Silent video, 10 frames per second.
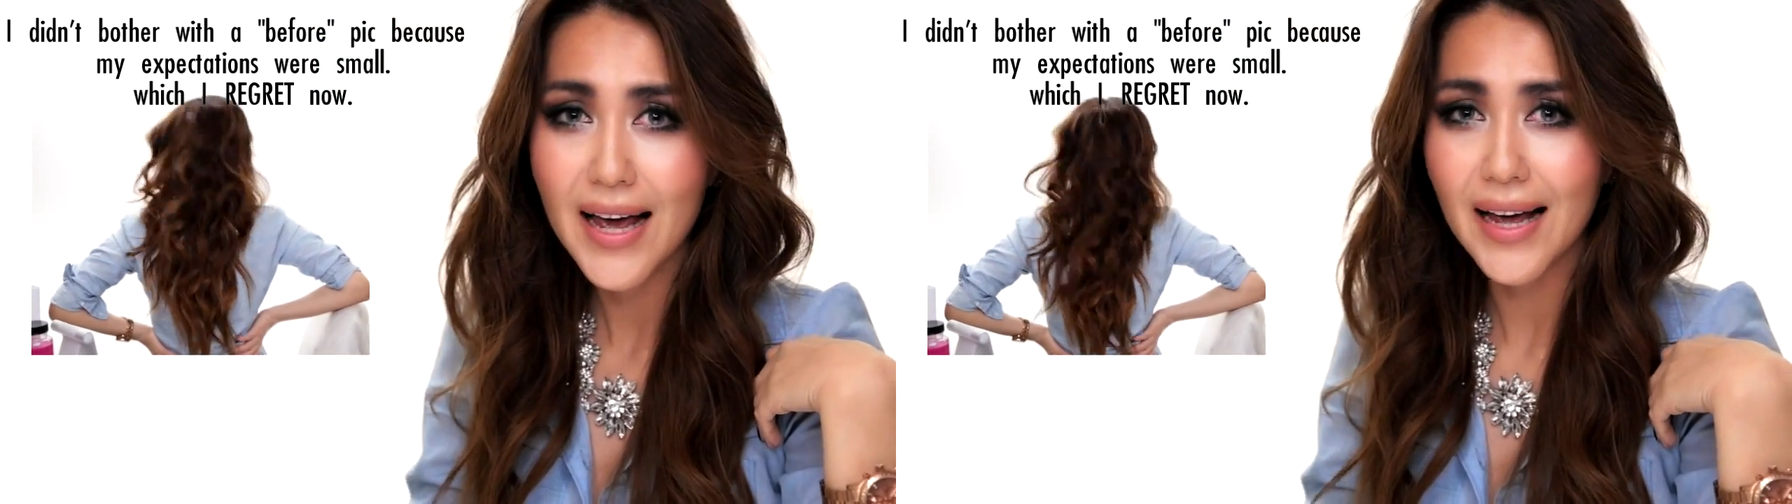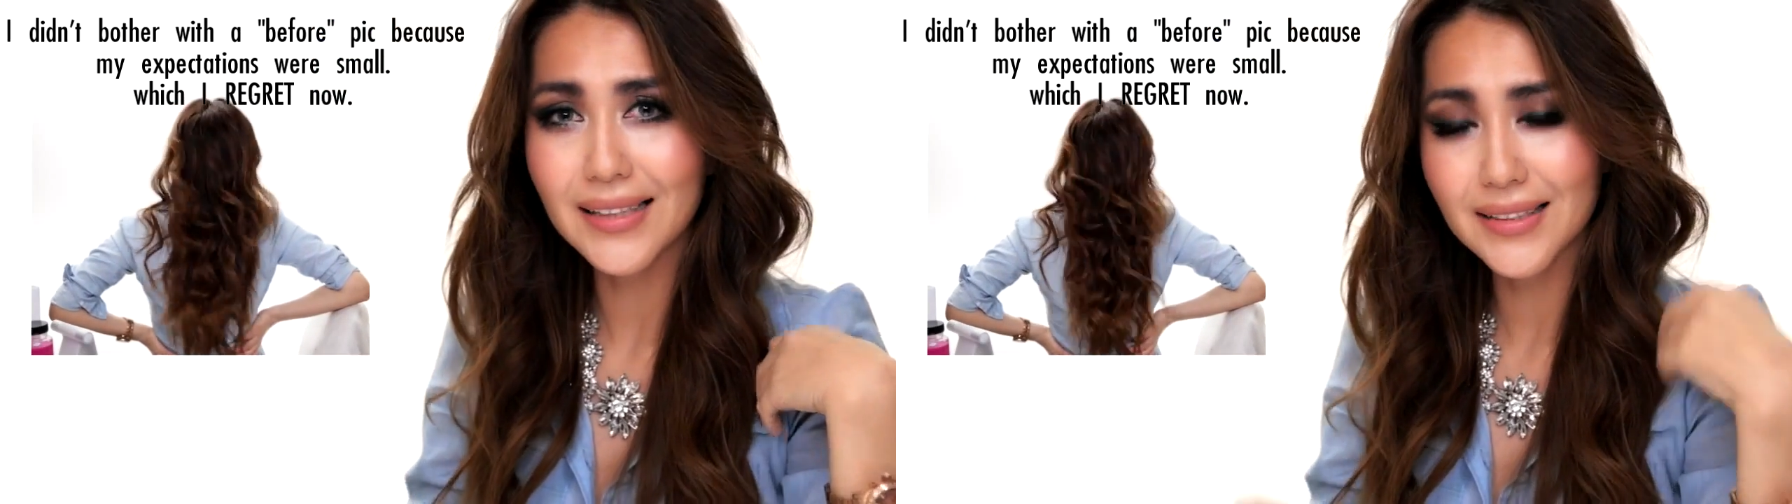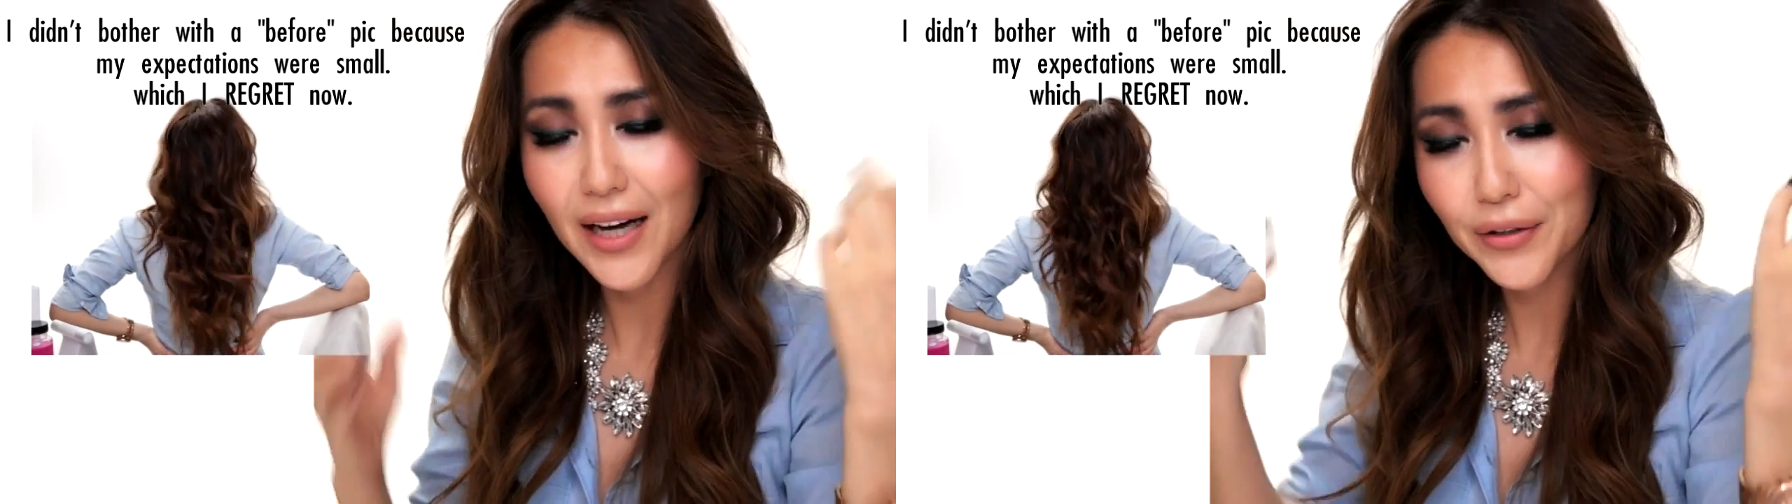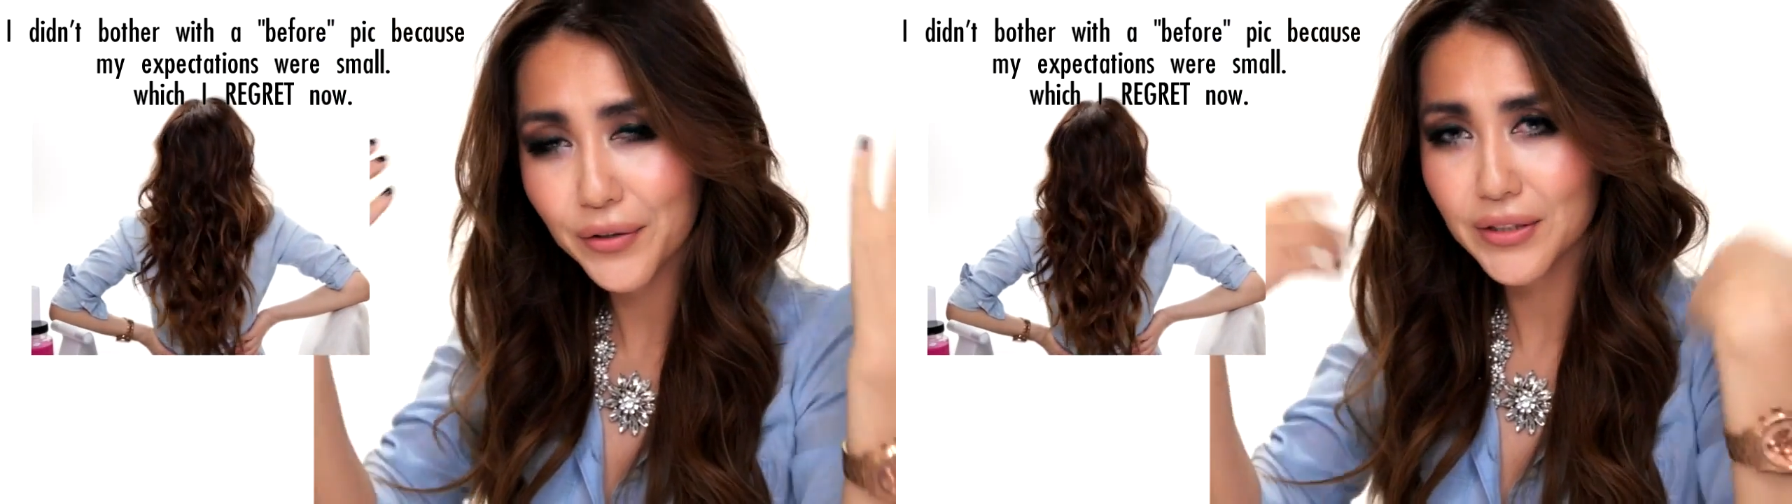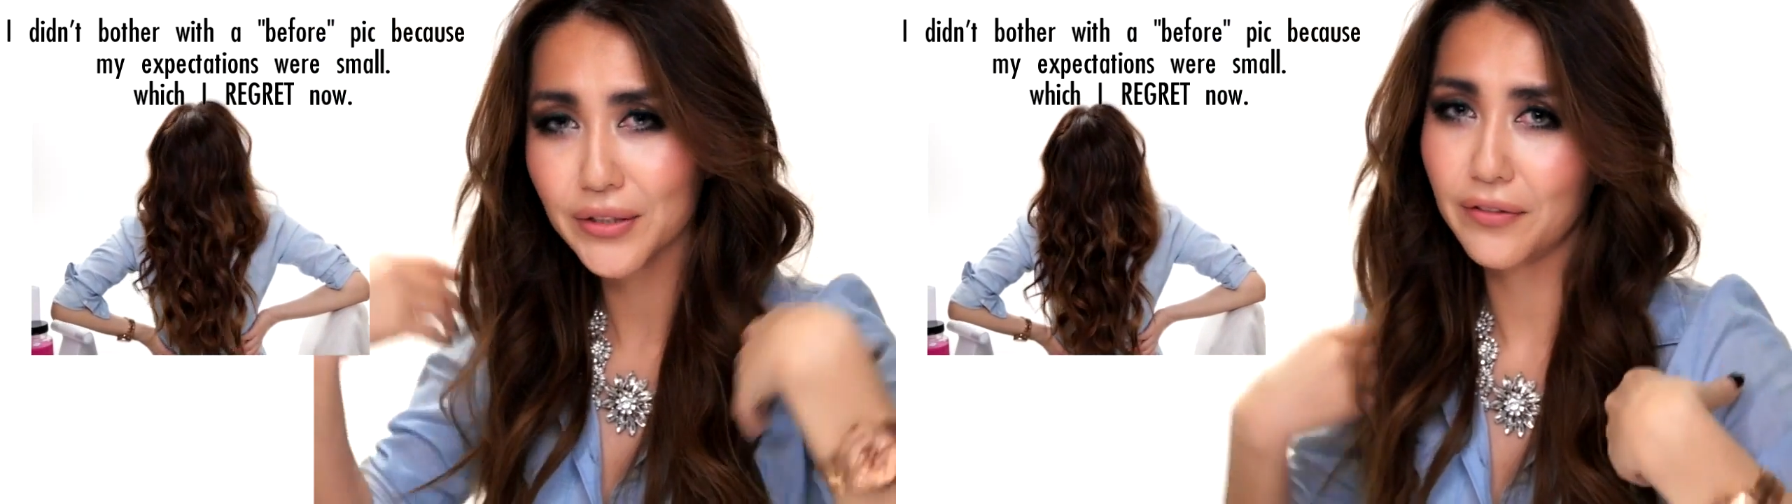it's not
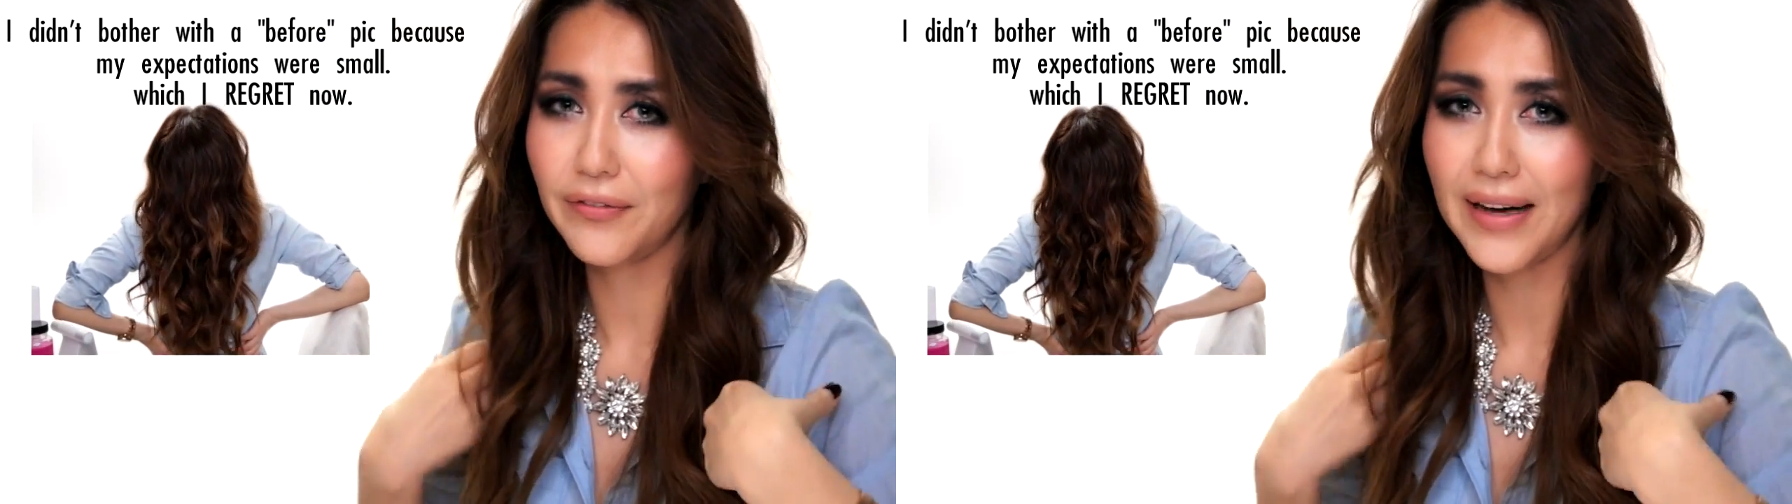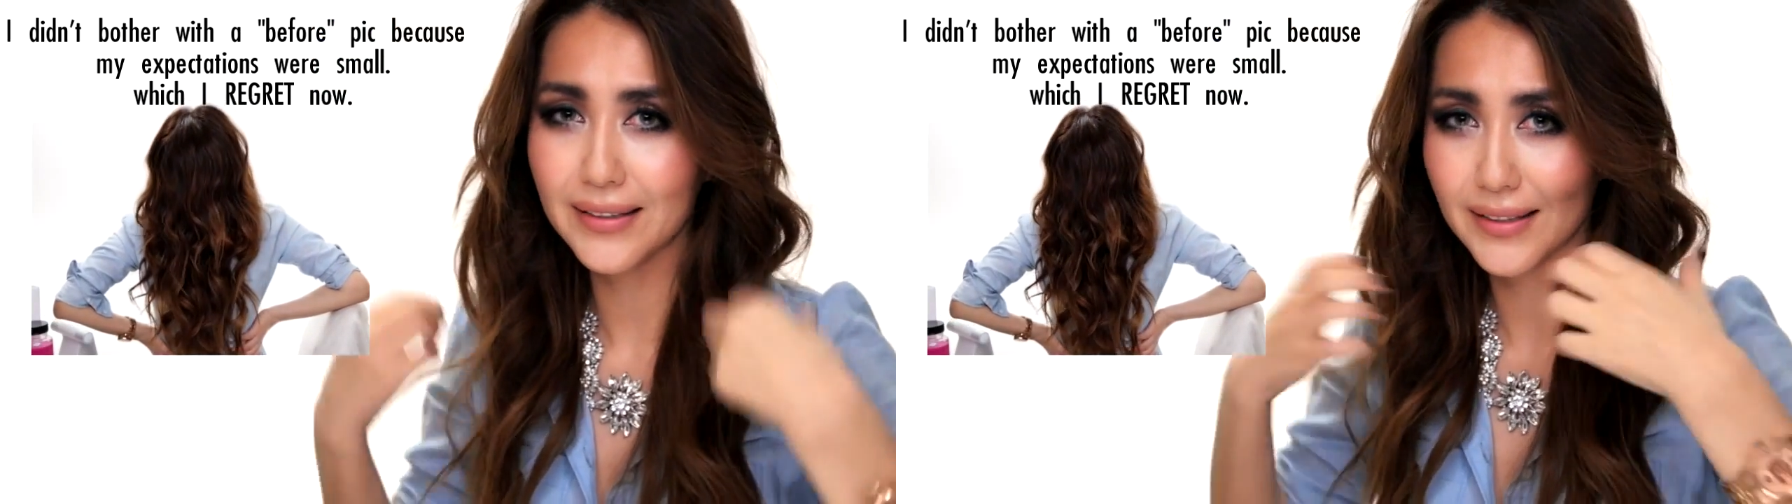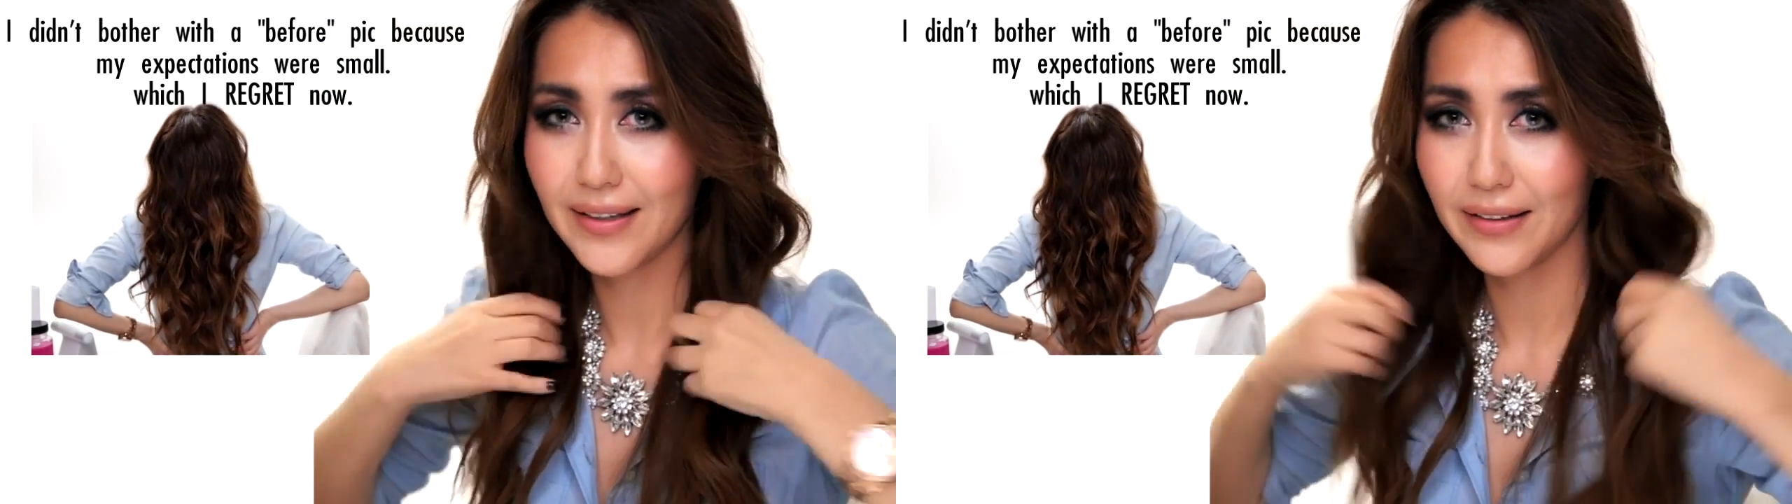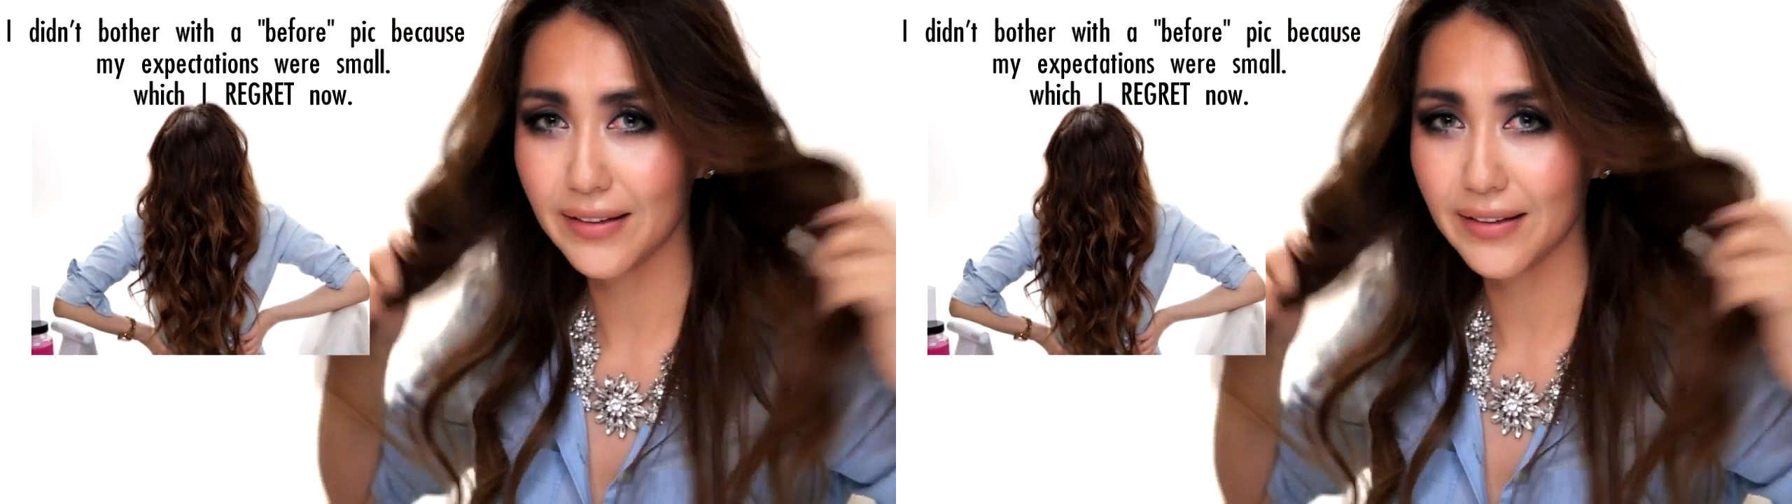going to affect